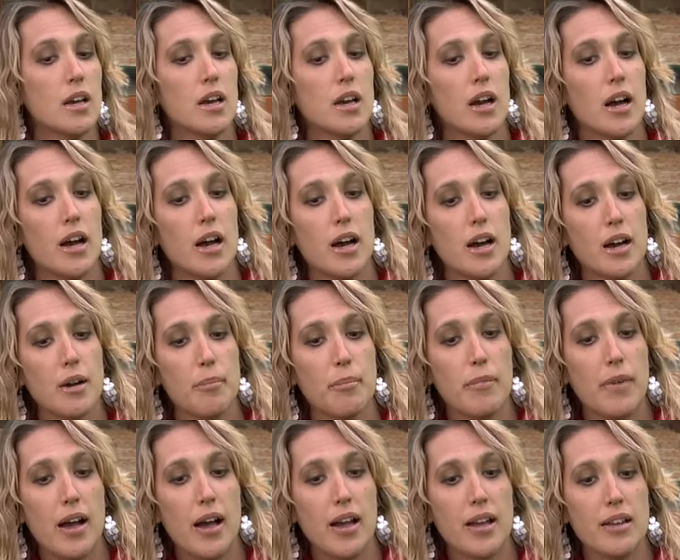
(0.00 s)

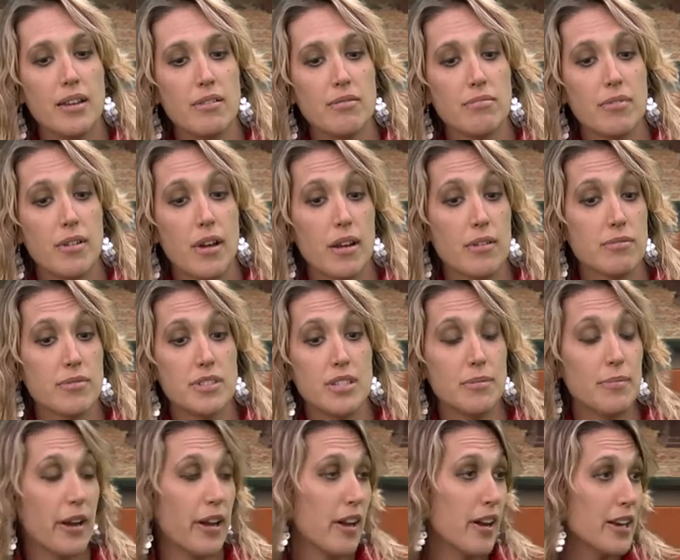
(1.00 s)
I did
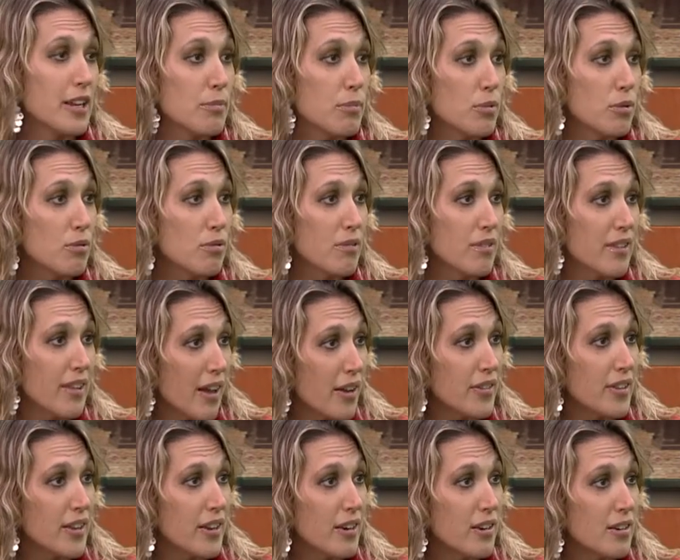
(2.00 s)
my honeymoon down
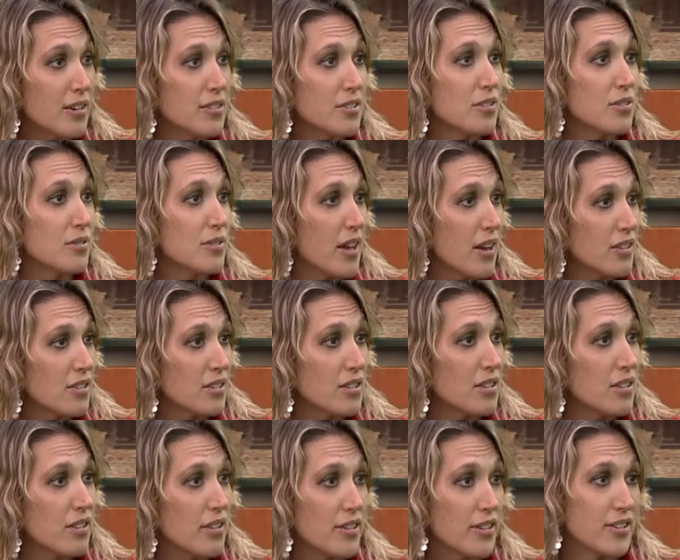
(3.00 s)
there in
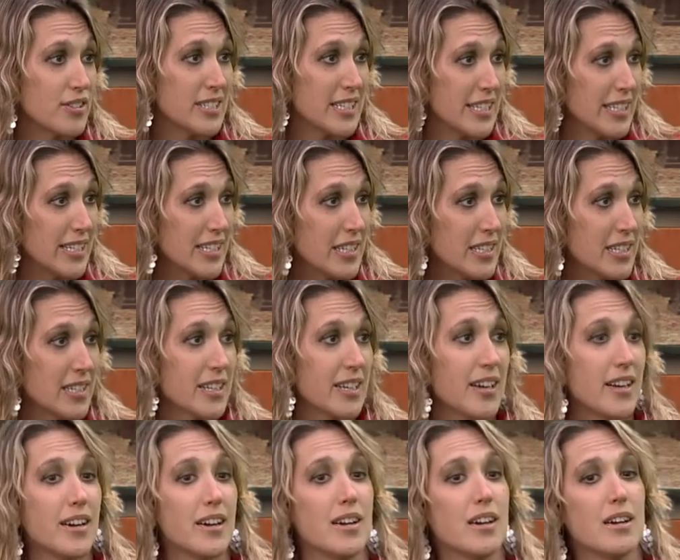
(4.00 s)
2013.
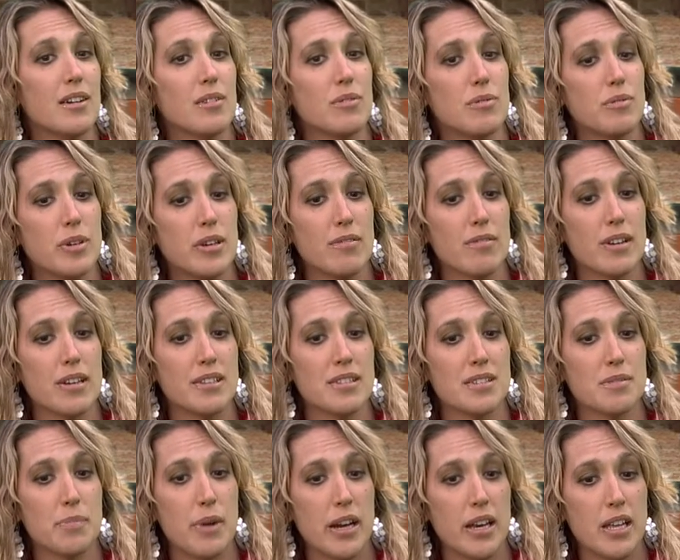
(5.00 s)
We
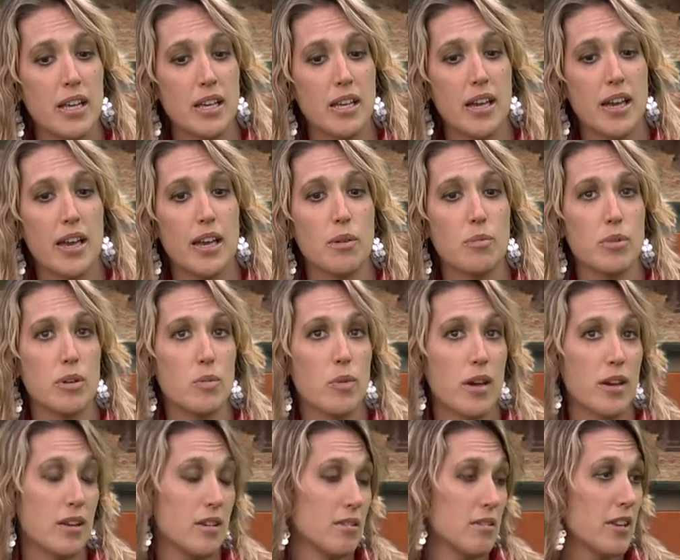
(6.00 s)
raised money and we
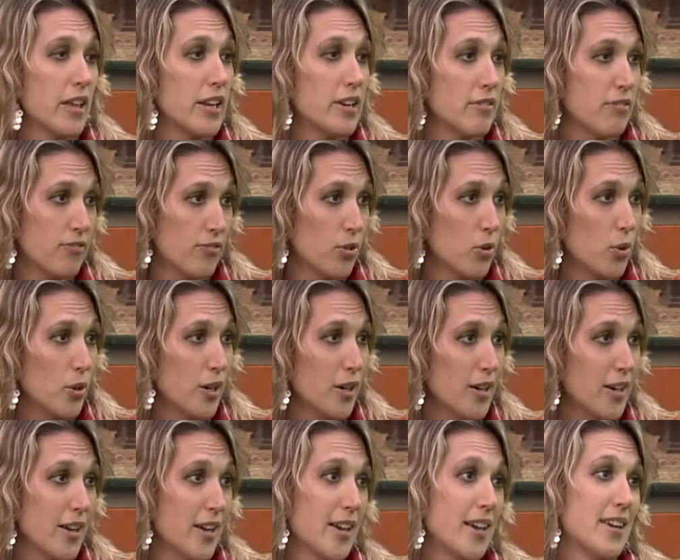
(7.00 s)
went and laid a
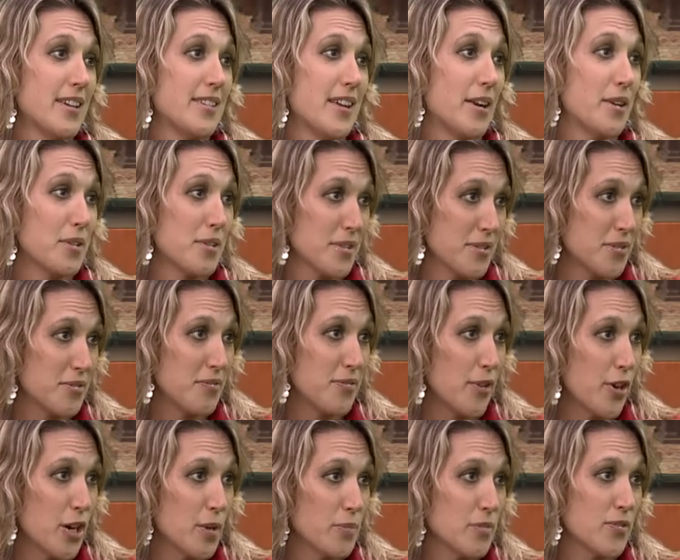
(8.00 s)
floor down at Thistle
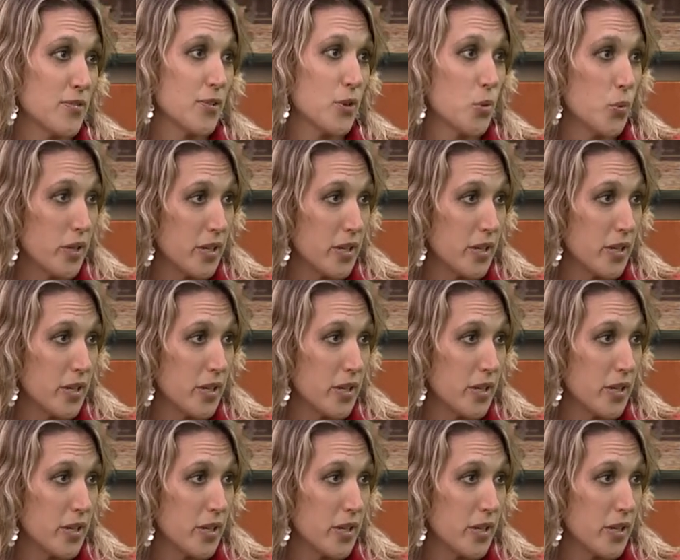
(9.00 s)
Farms for a week.